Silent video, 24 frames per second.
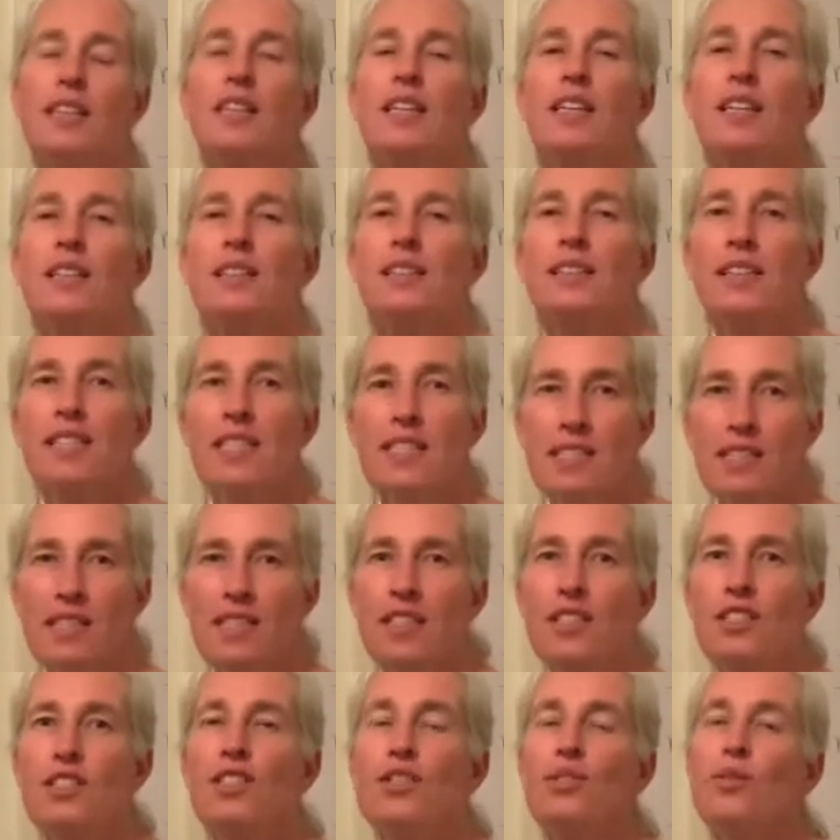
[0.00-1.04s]
listening
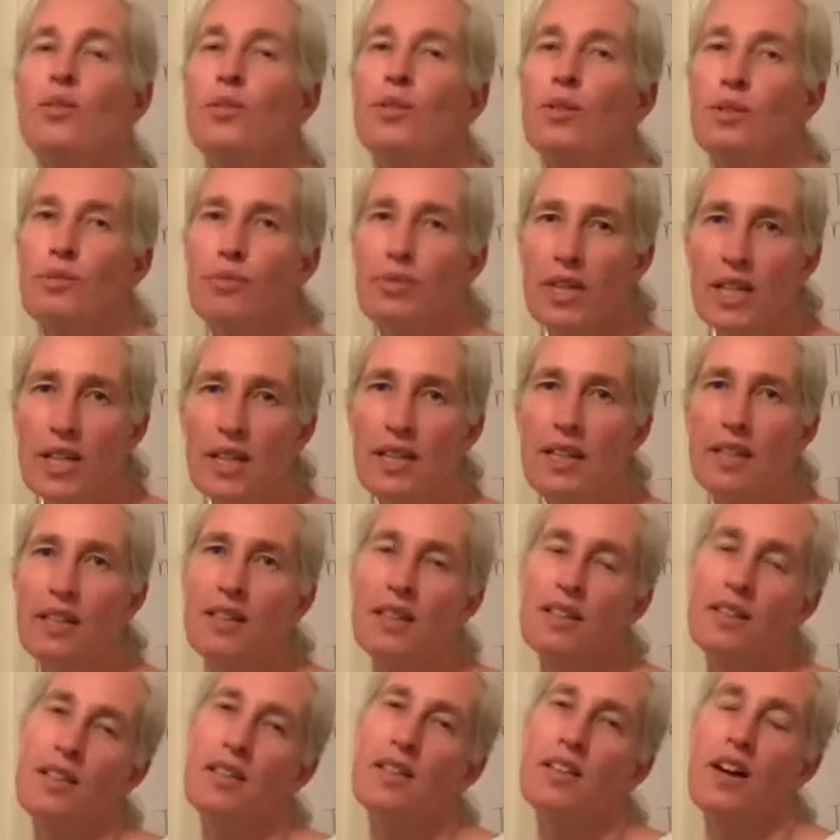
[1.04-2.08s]
to or reading the
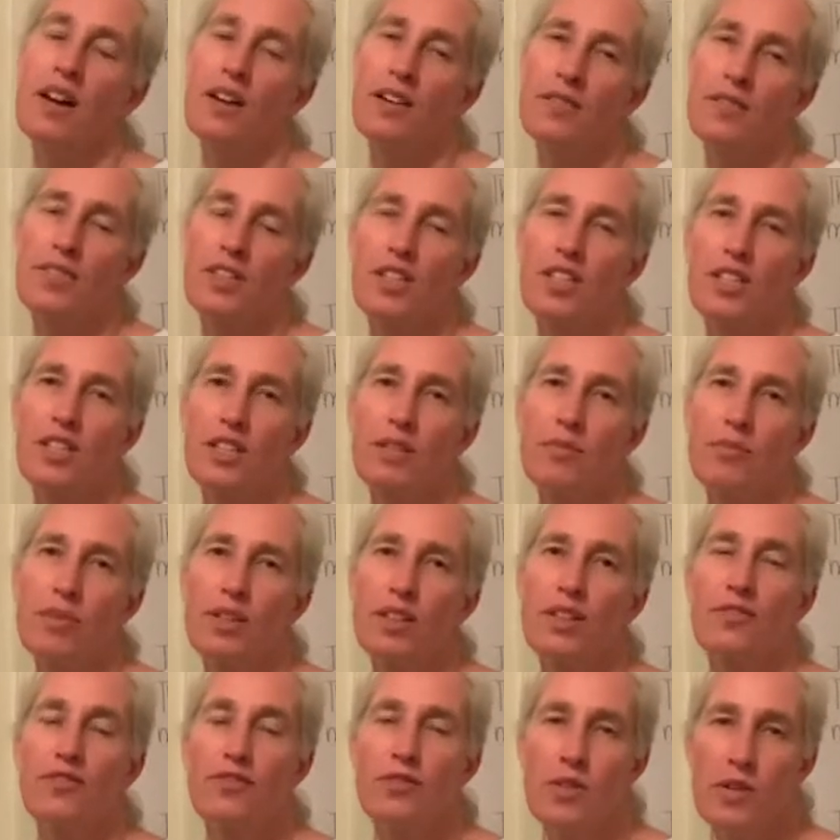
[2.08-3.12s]
nonfiction book
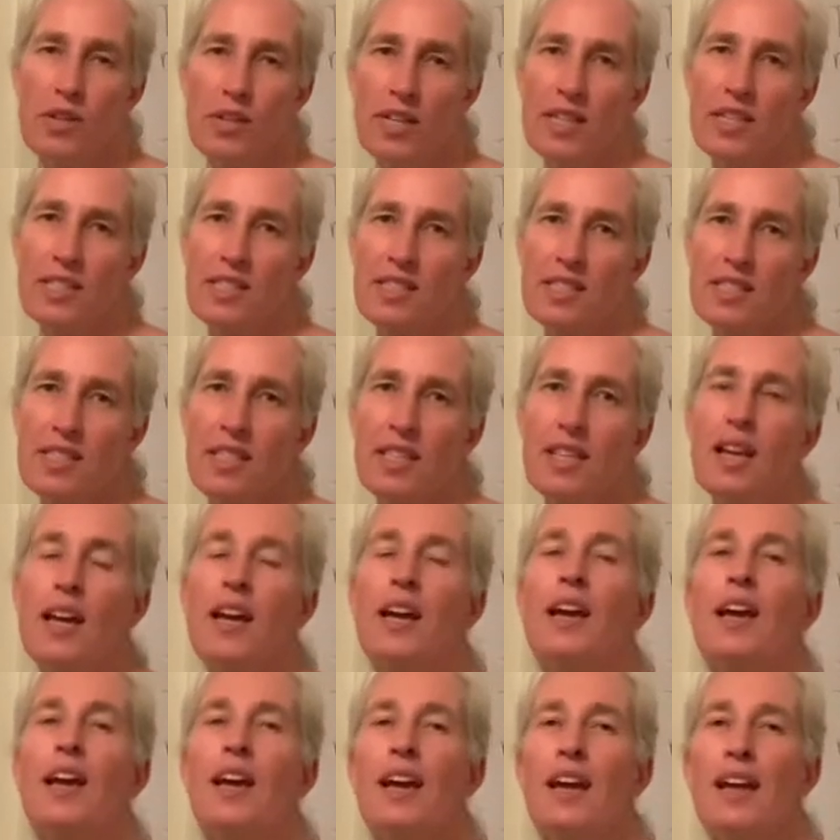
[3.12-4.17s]
Forests,
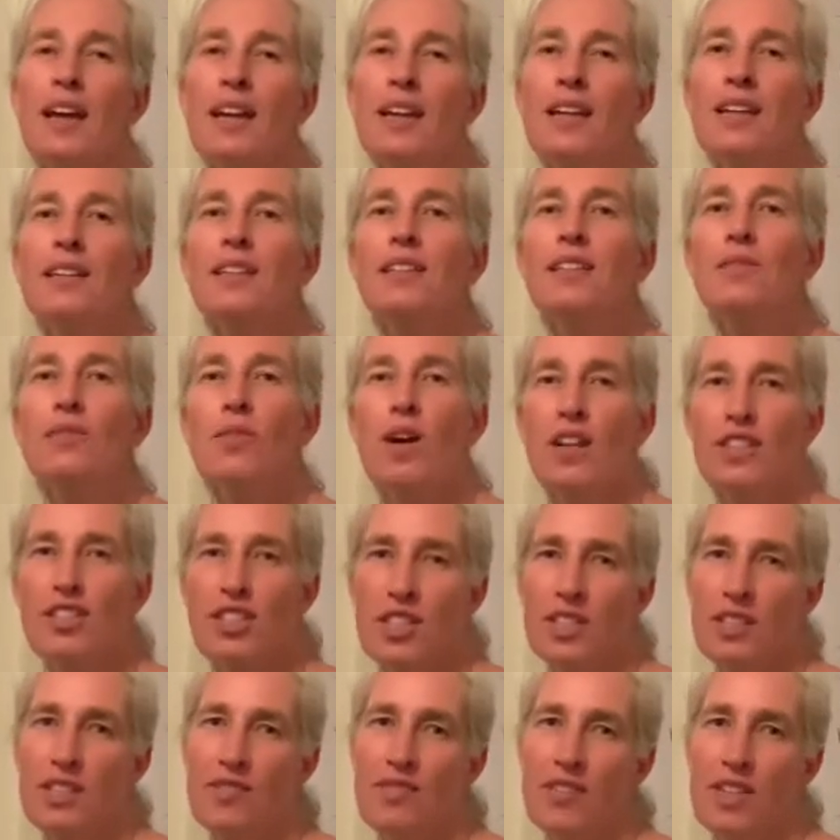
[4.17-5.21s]
and watching
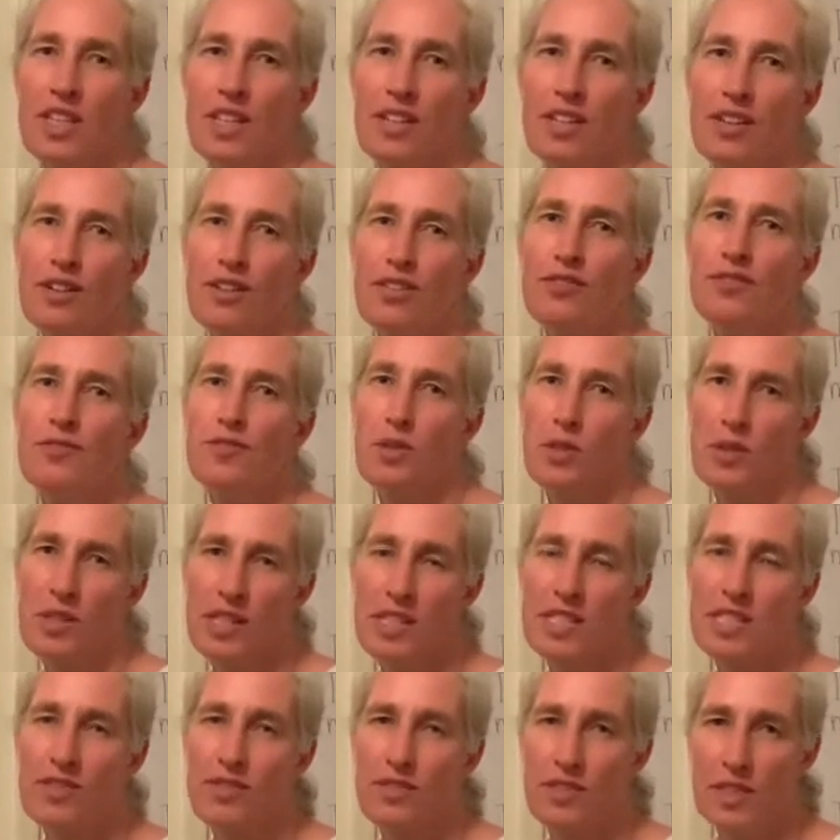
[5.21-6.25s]
the video Forest
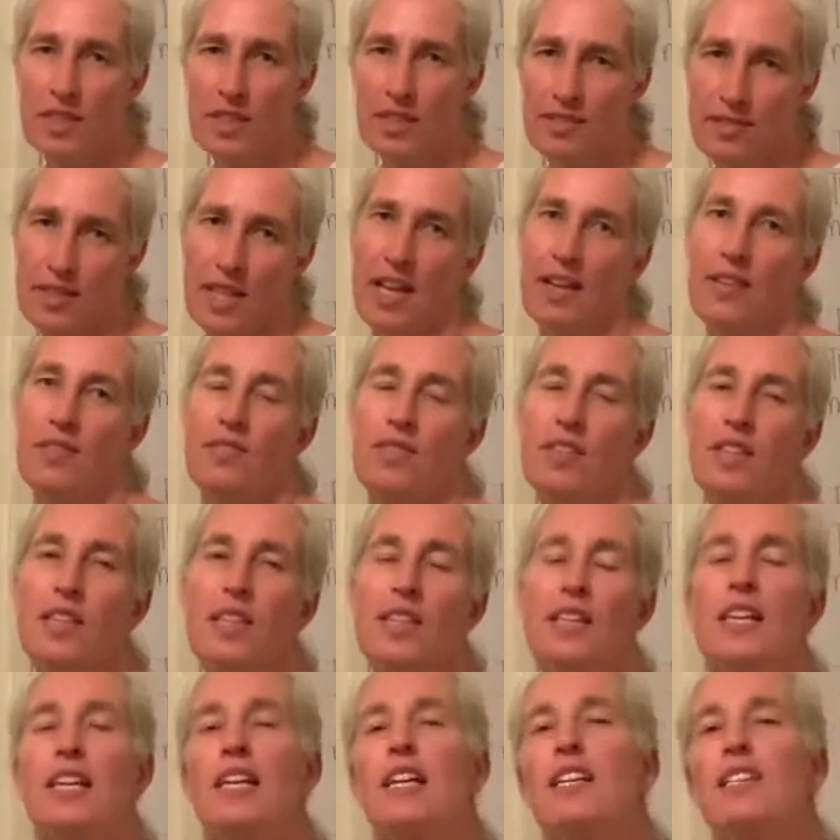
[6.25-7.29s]
Full of Life.
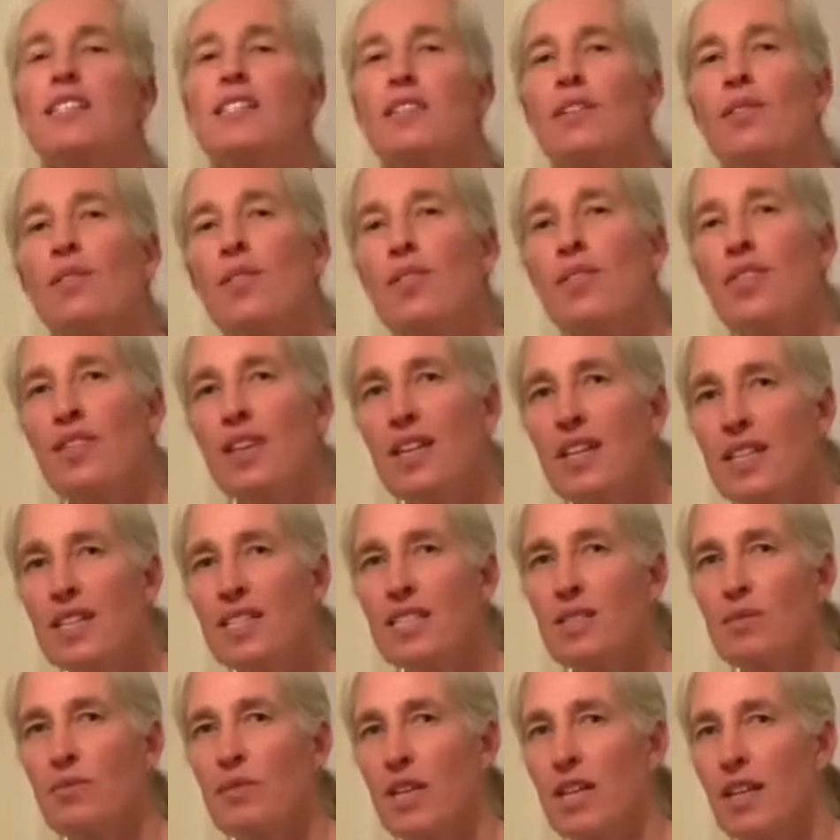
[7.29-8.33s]
So this
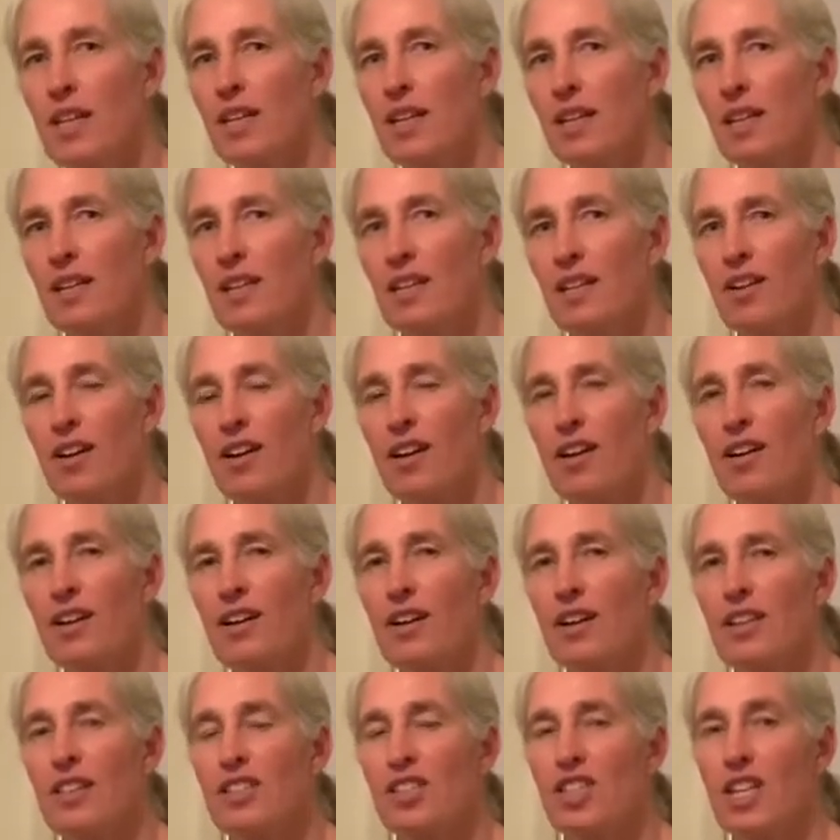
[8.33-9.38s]
week in our
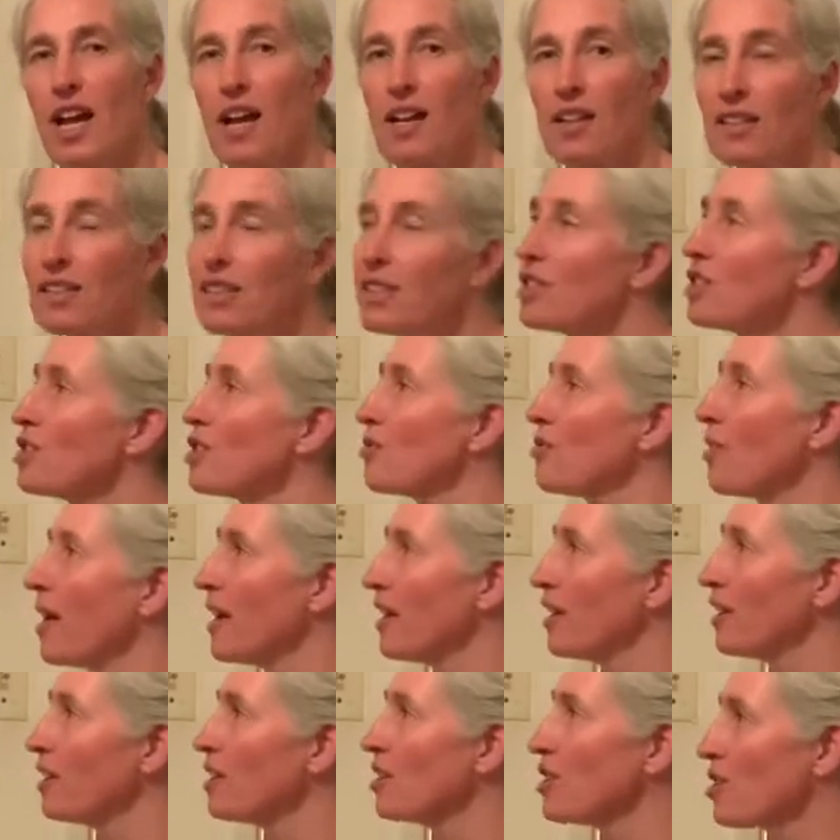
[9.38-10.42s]
Challenge
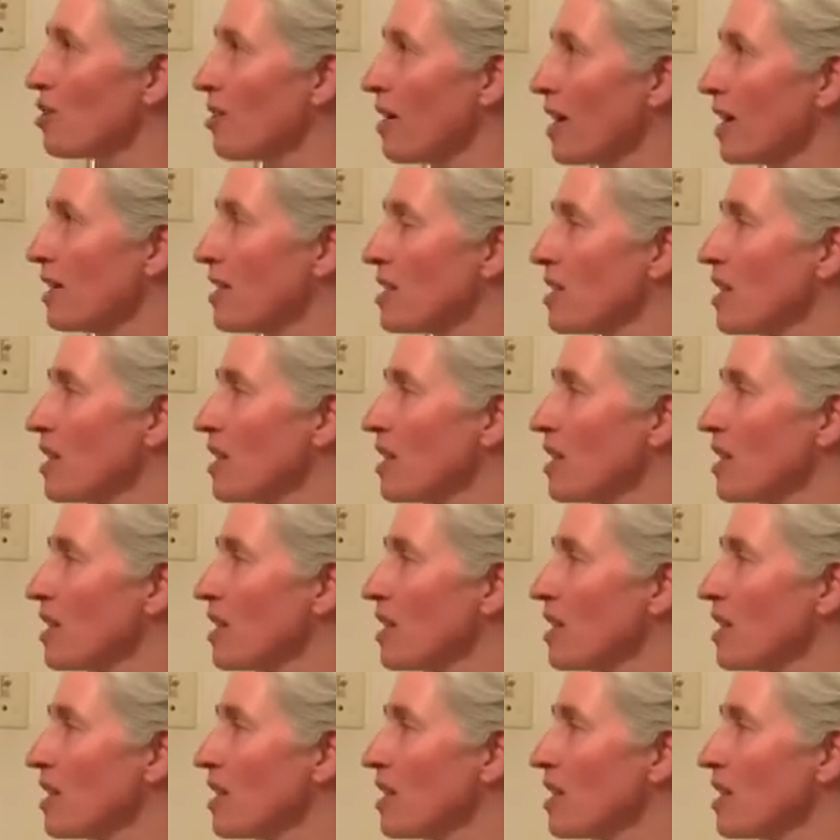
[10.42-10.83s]
Writer Traits,